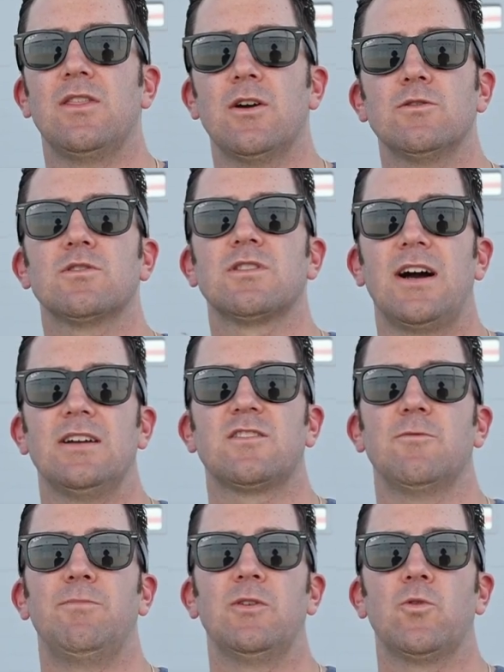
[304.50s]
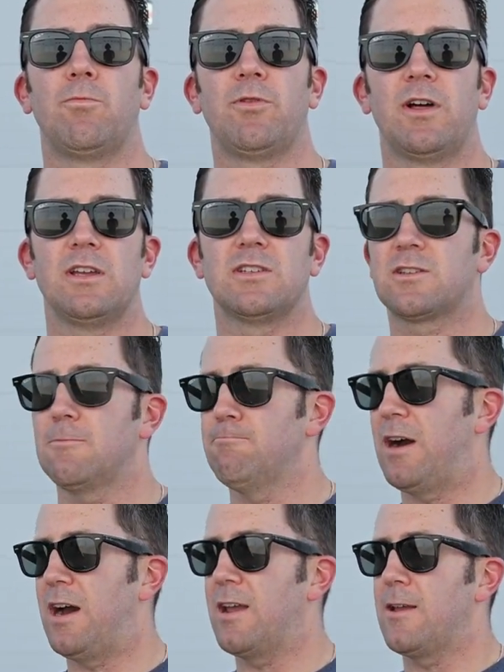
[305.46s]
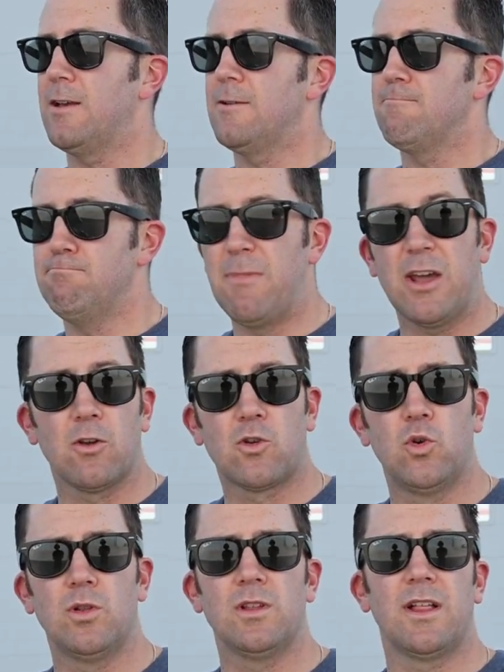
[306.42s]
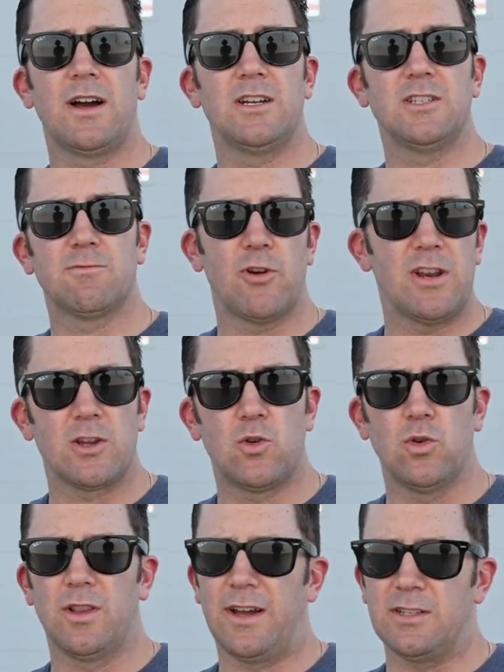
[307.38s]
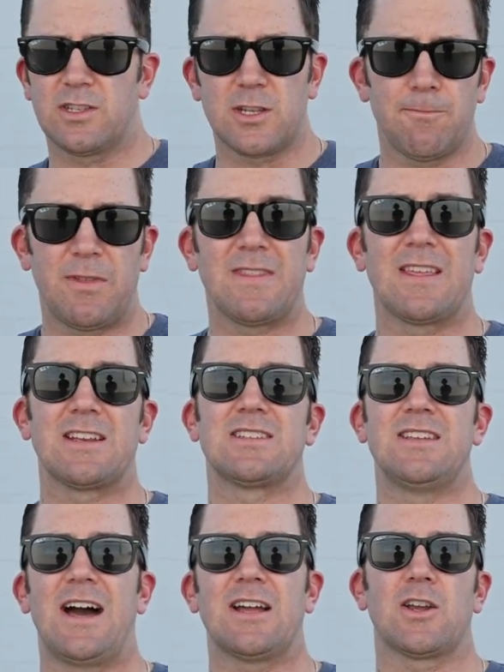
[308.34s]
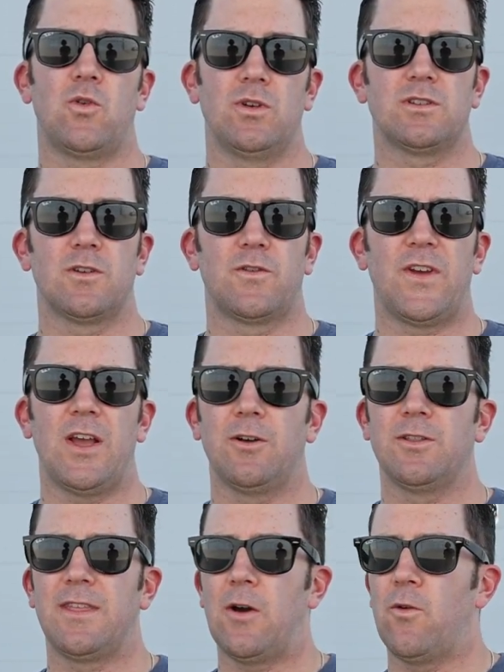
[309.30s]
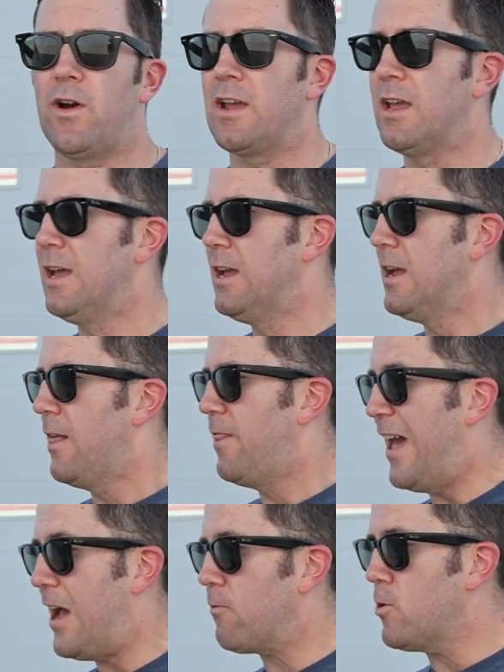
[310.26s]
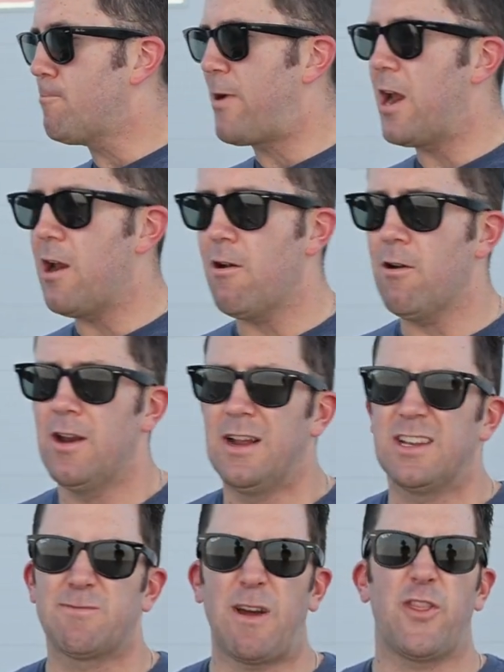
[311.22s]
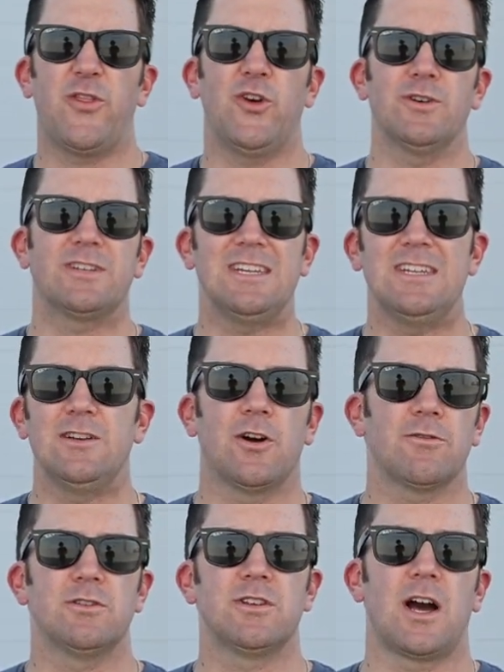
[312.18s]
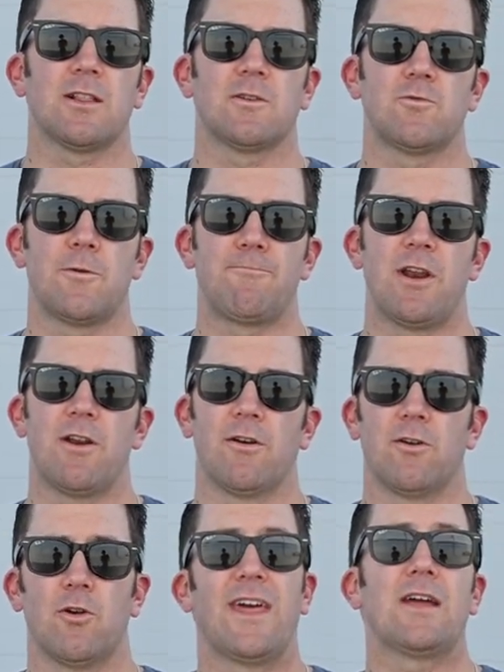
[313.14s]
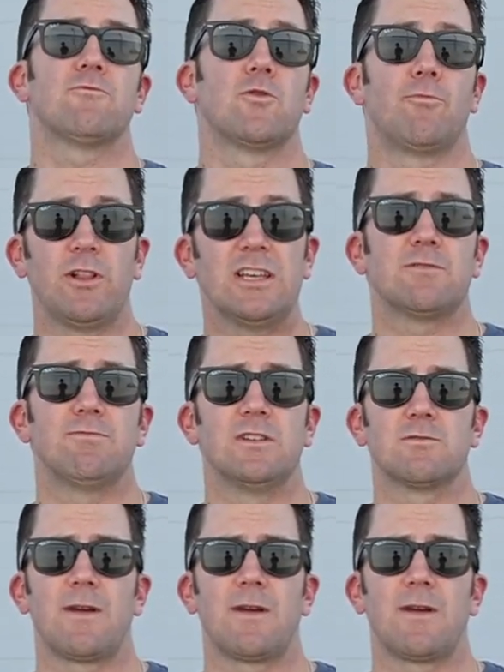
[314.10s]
those lines have been replaced by metal coolant lines, braided coolant lines, something that is not going to fail in that way. That repair is about a $1,300 repair, or that replacement is